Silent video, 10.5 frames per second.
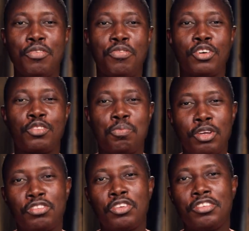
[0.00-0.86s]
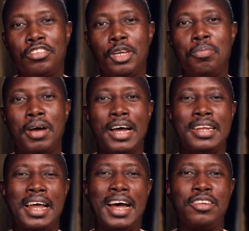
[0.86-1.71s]
for sponsorship
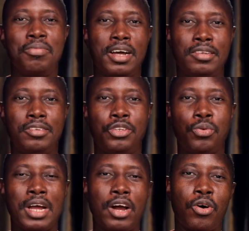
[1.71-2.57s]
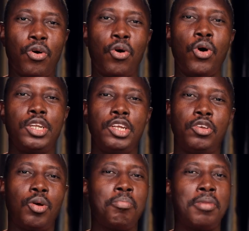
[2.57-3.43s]
and adverts, you can call the
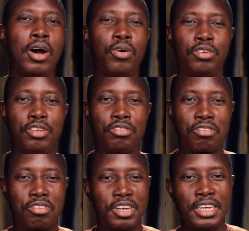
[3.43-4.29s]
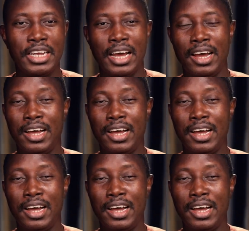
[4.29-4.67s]
number on the screen.